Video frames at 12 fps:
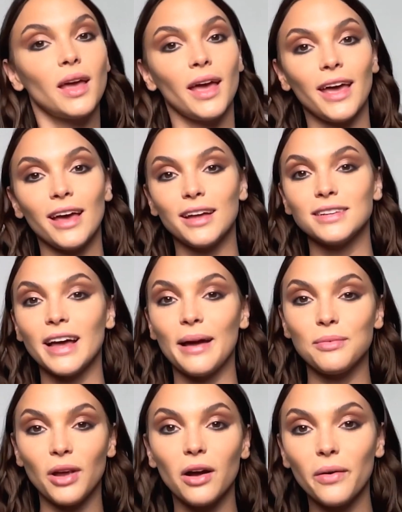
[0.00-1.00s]
And I'm
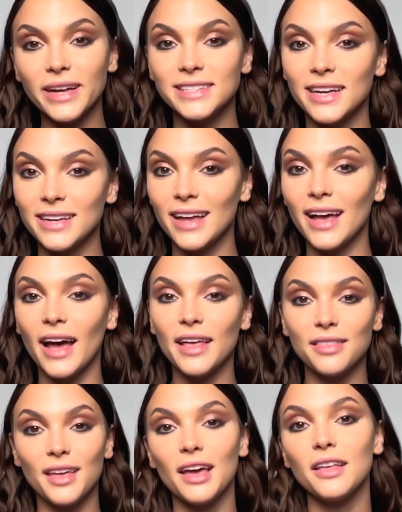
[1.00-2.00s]
not quite done yet. I
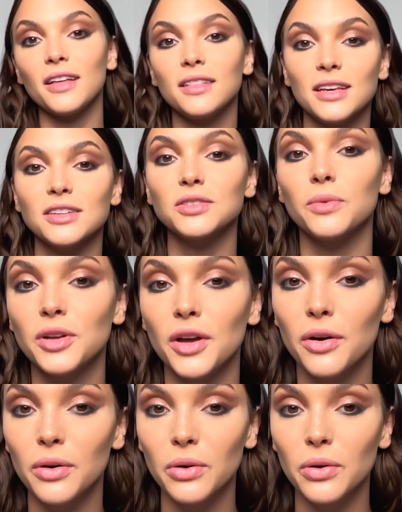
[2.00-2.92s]
think that this would go